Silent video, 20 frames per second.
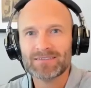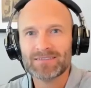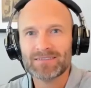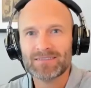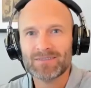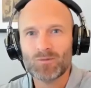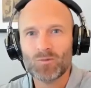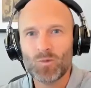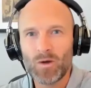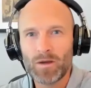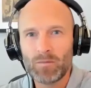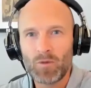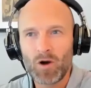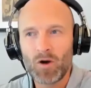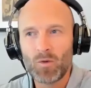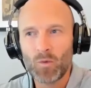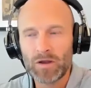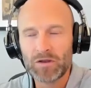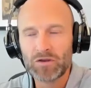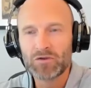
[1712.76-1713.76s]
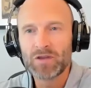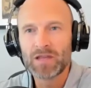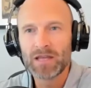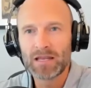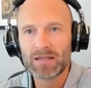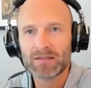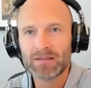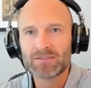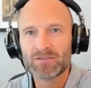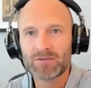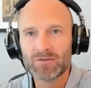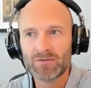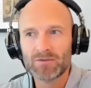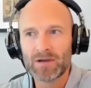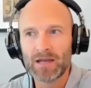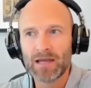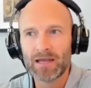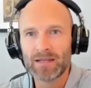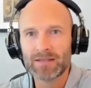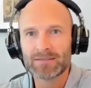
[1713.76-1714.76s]
when you get
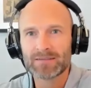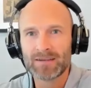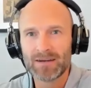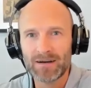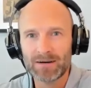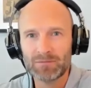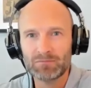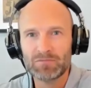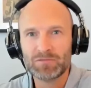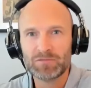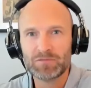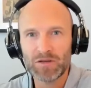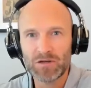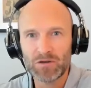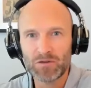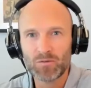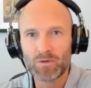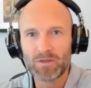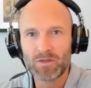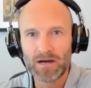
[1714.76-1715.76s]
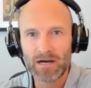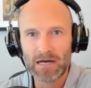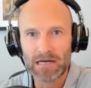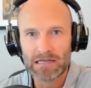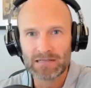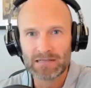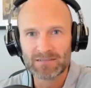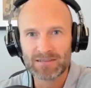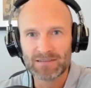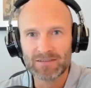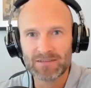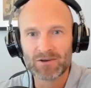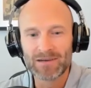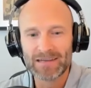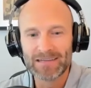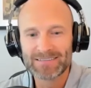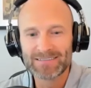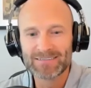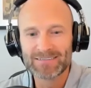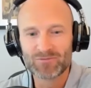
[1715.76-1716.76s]
into a tub filled with ice and there
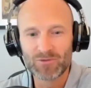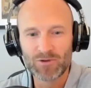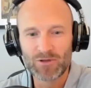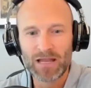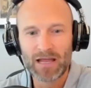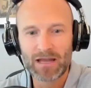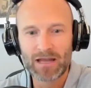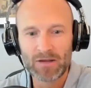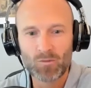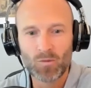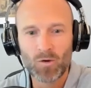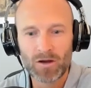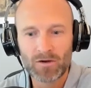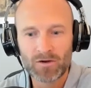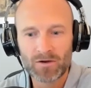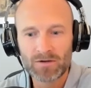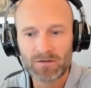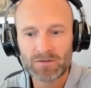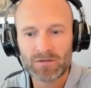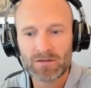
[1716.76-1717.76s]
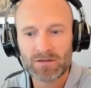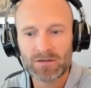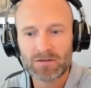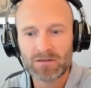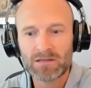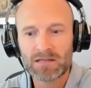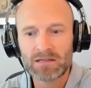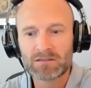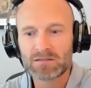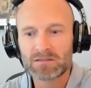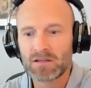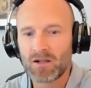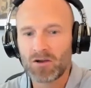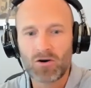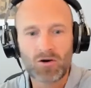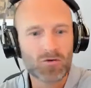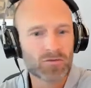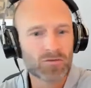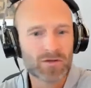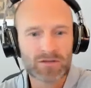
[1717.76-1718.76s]
isn't really any water, it's the
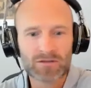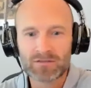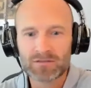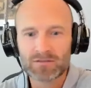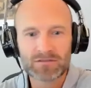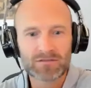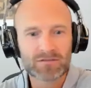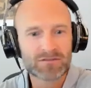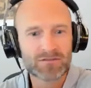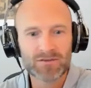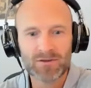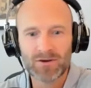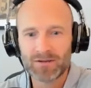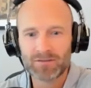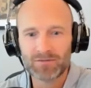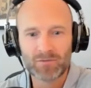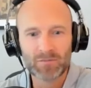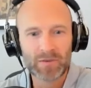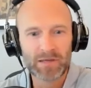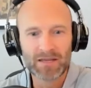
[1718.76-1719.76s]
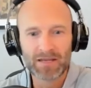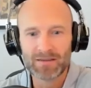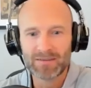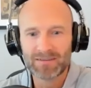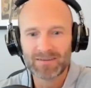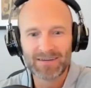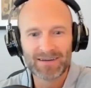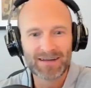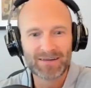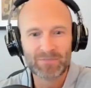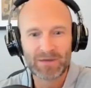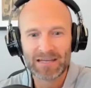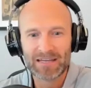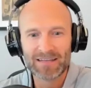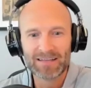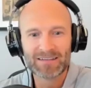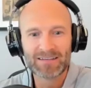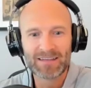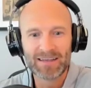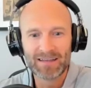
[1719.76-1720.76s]
coldest you'll ever be. I mean,
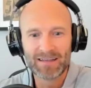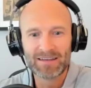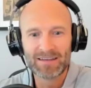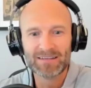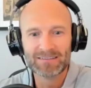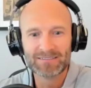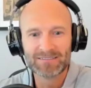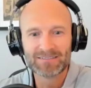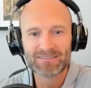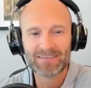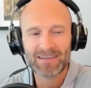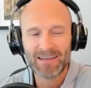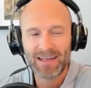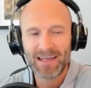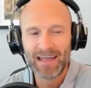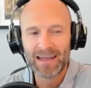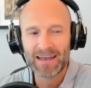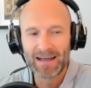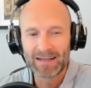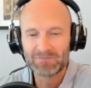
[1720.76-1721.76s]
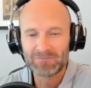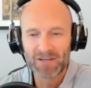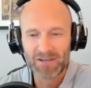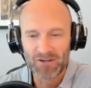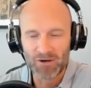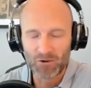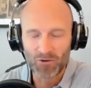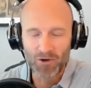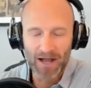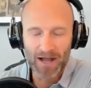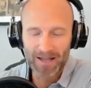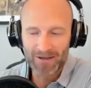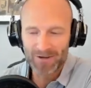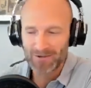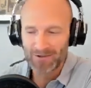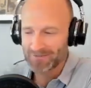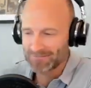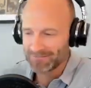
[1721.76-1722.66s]
it is, and I've done cryo